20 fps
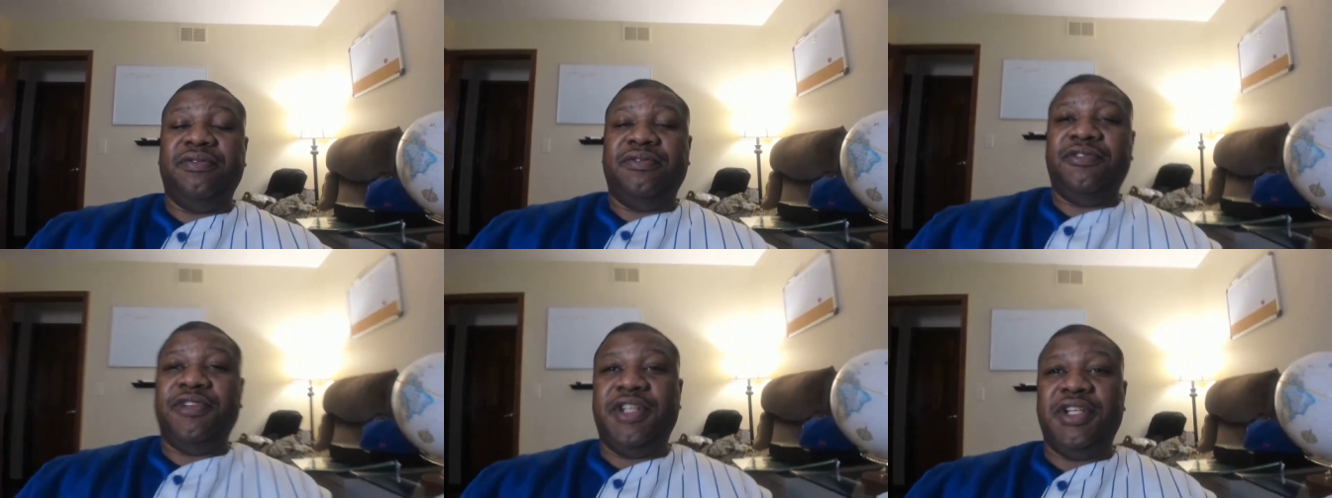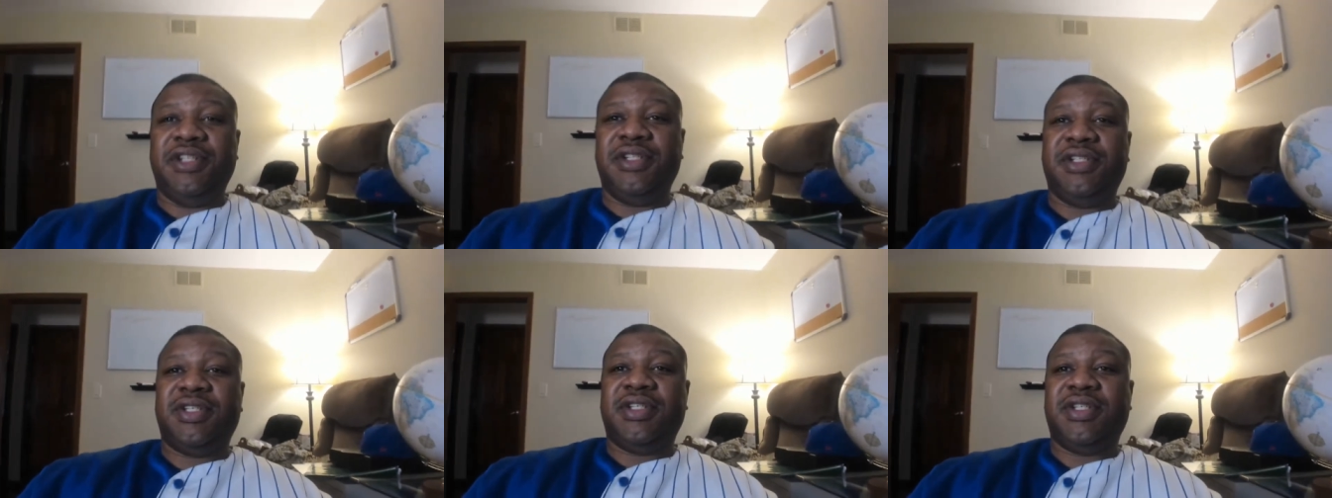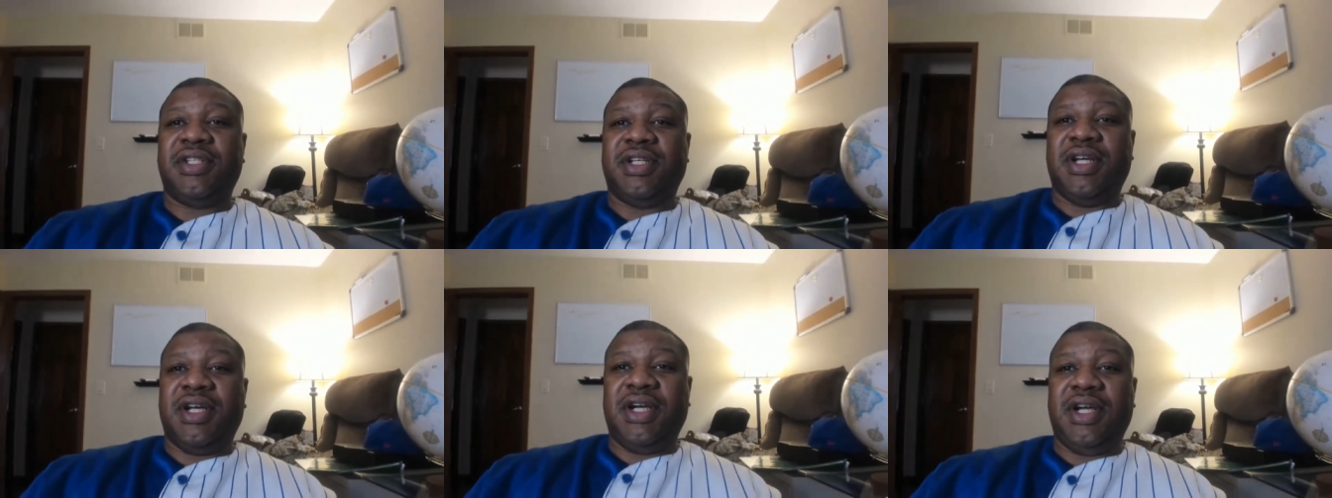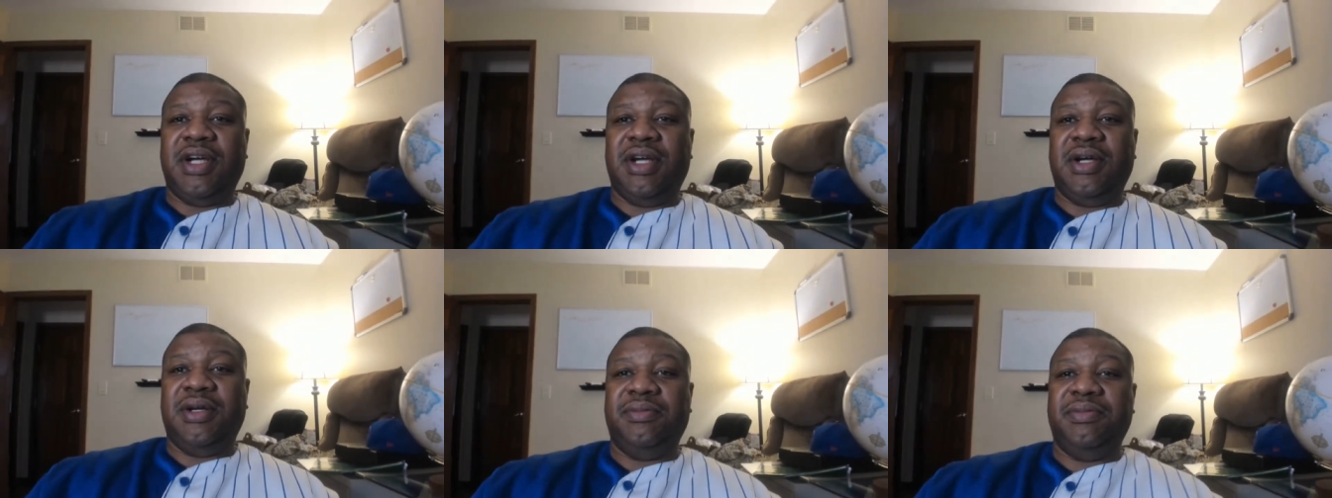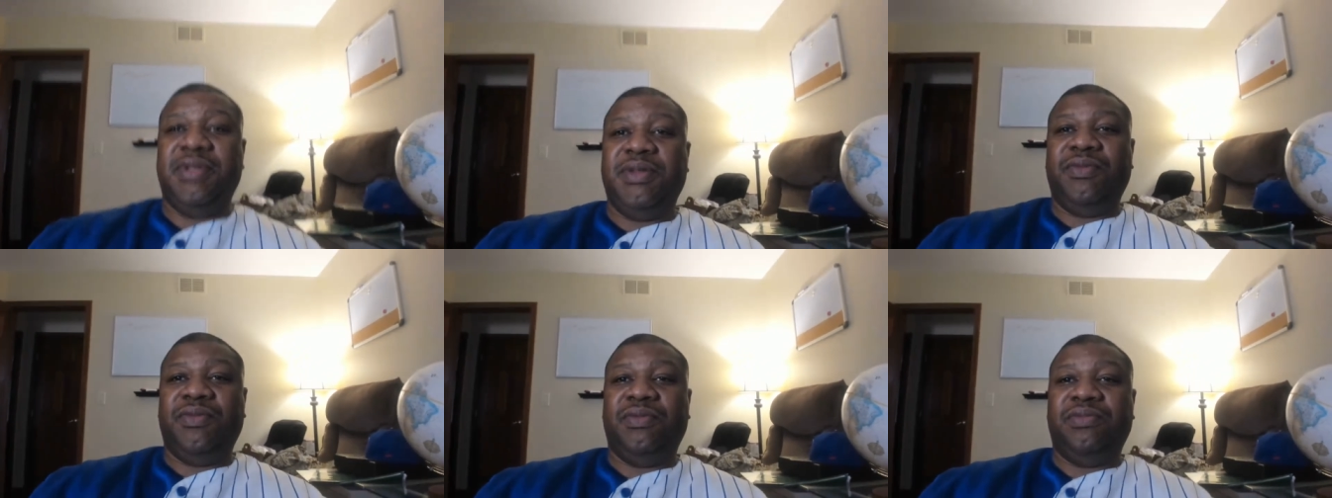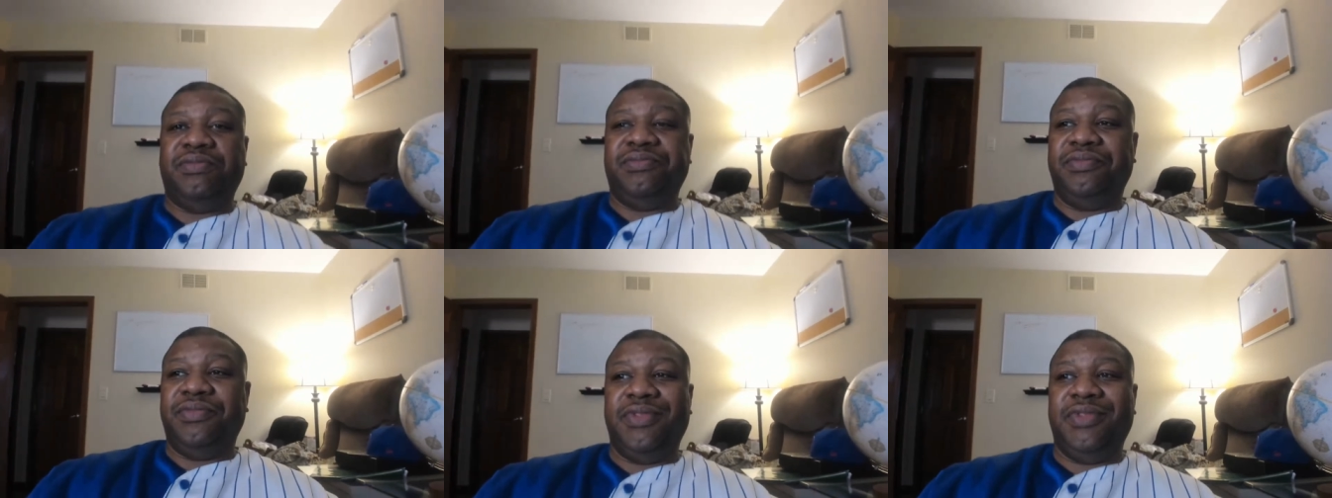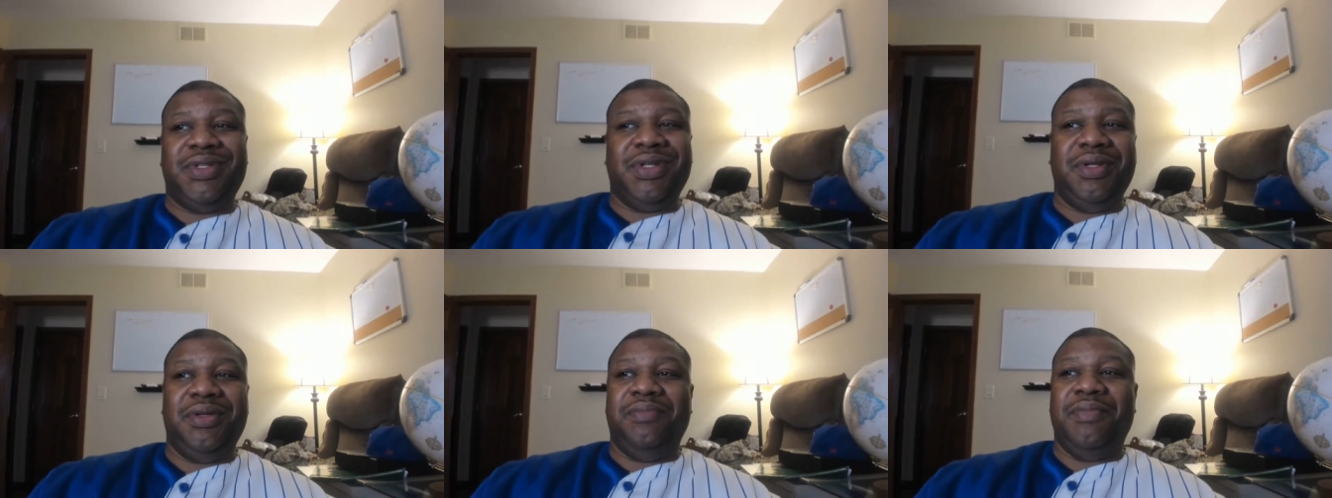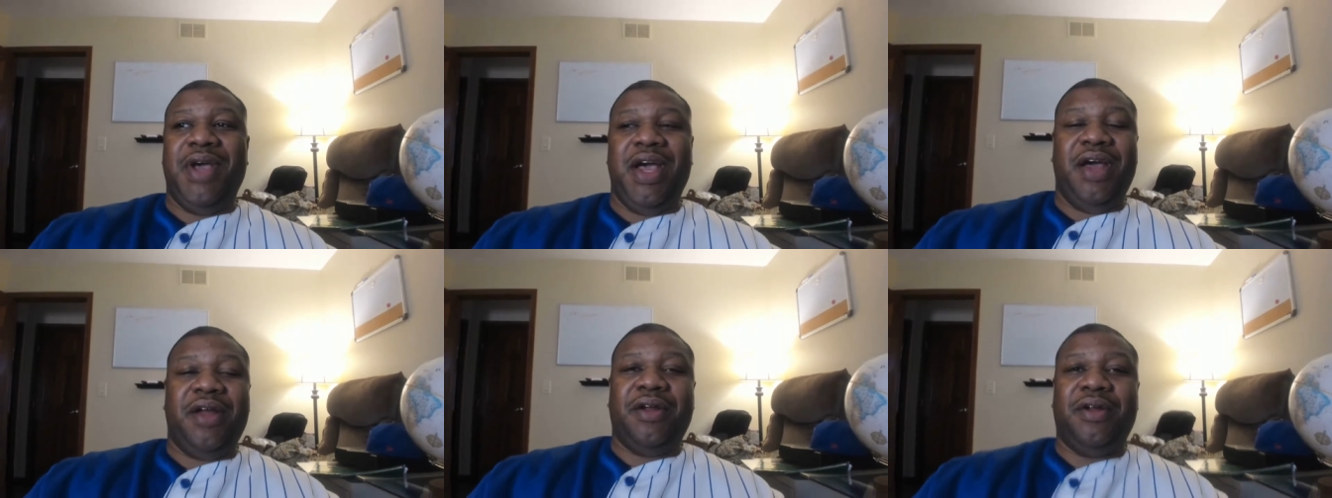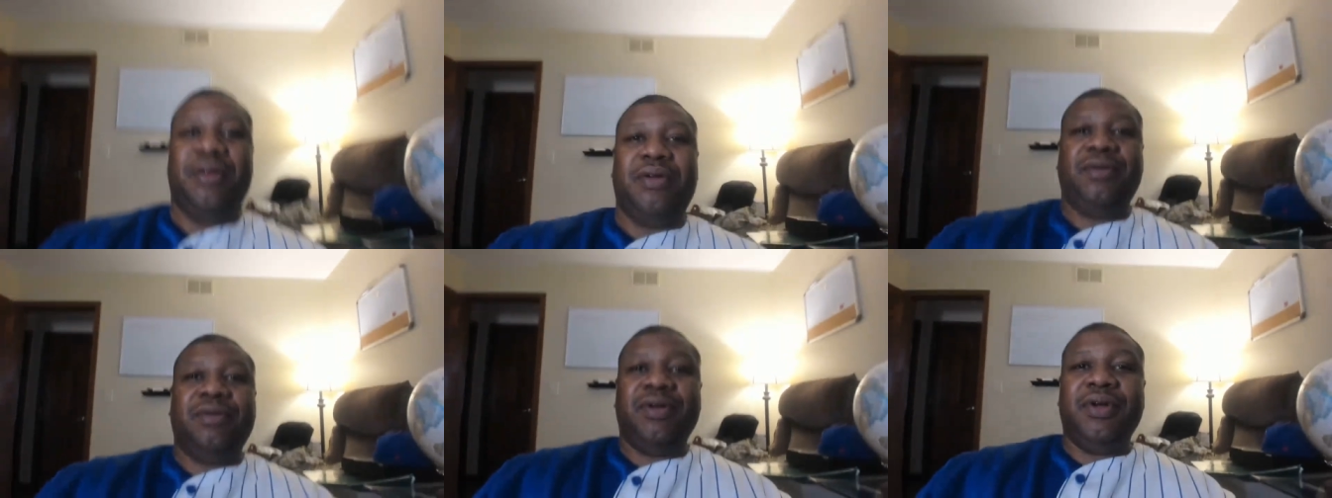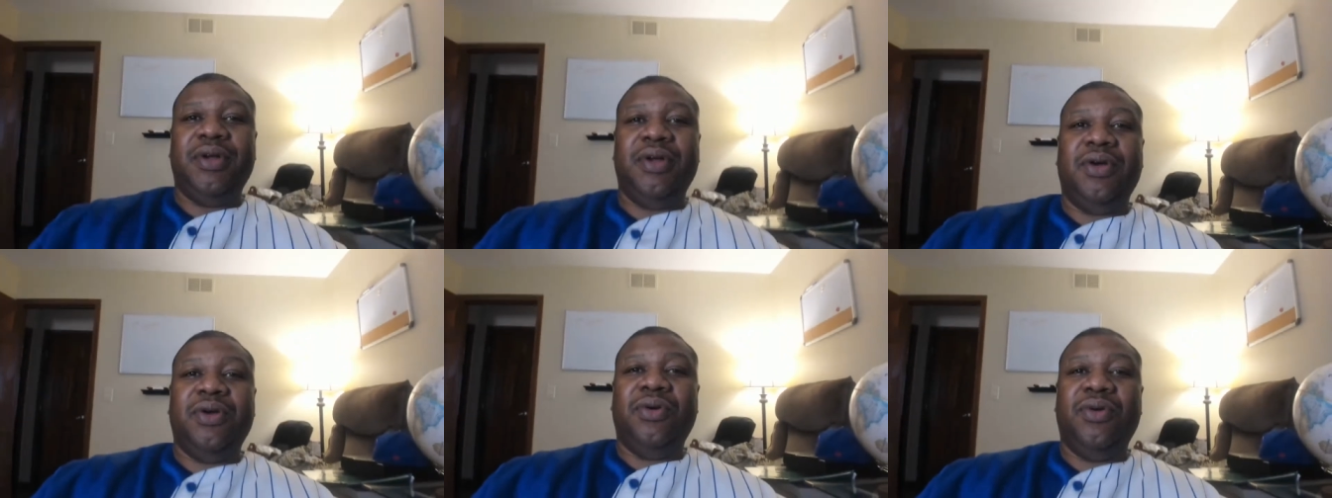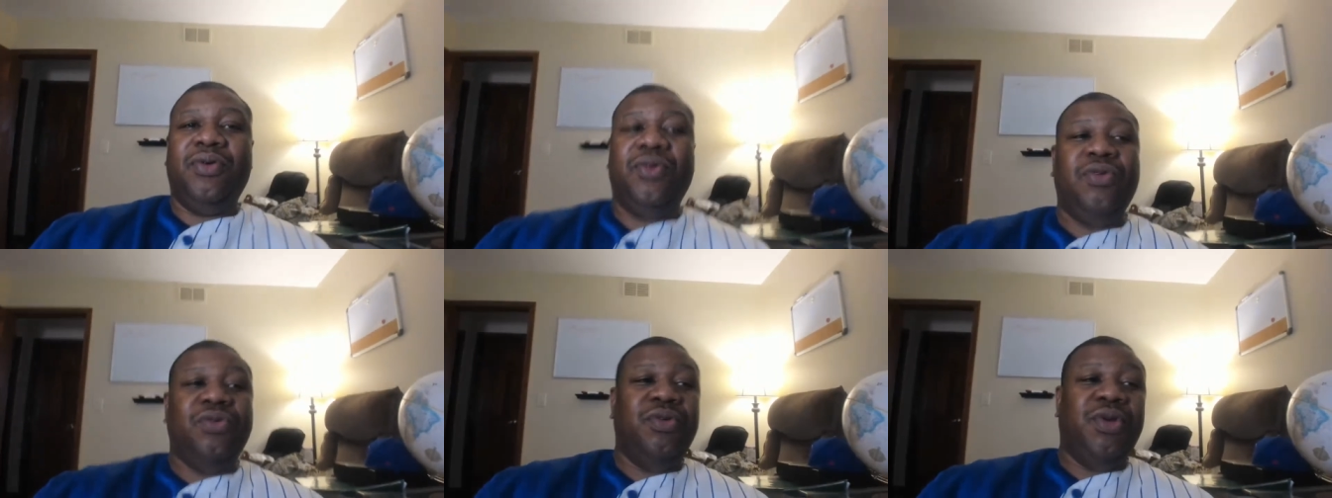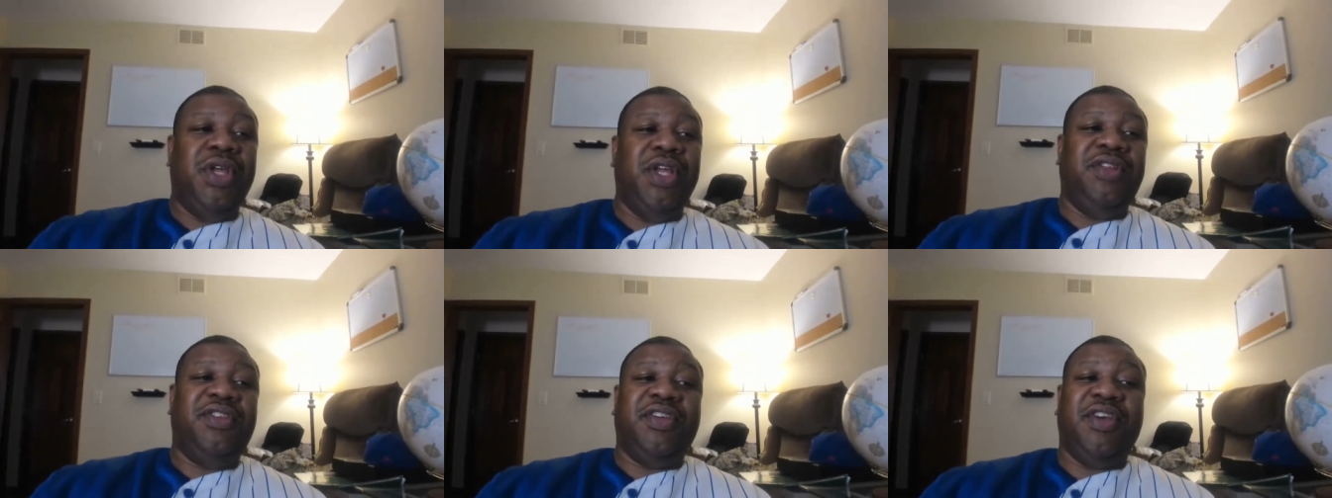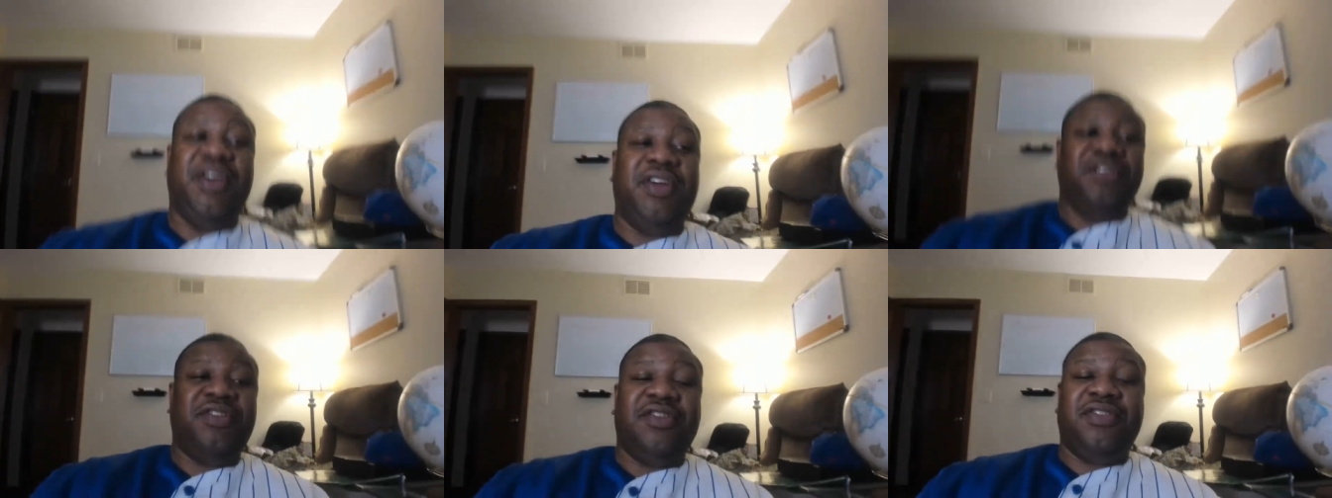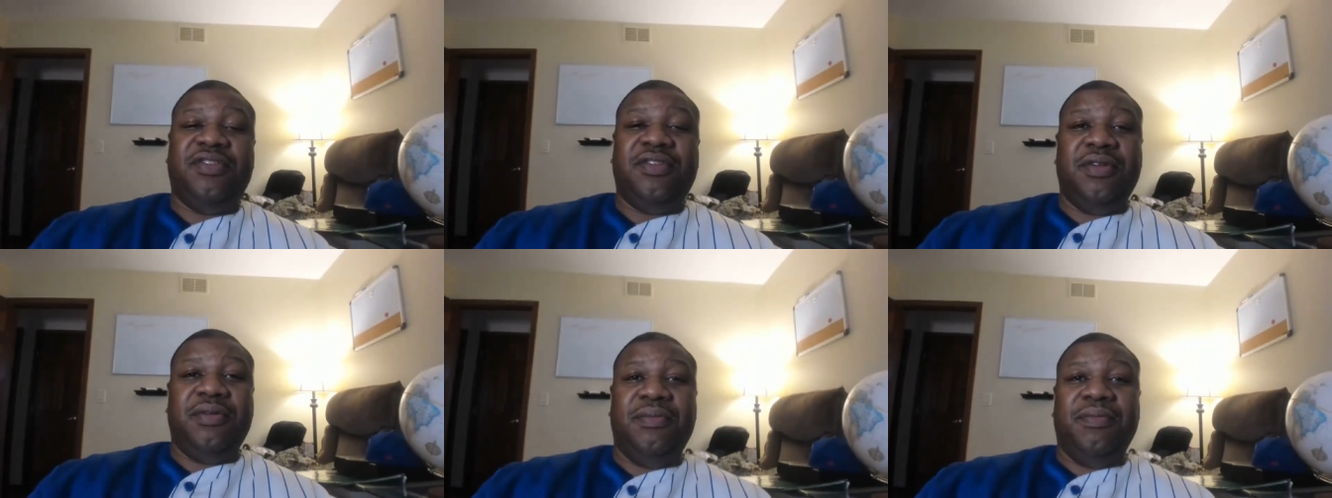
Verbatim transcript: Vince, um, it didn't matter who he touched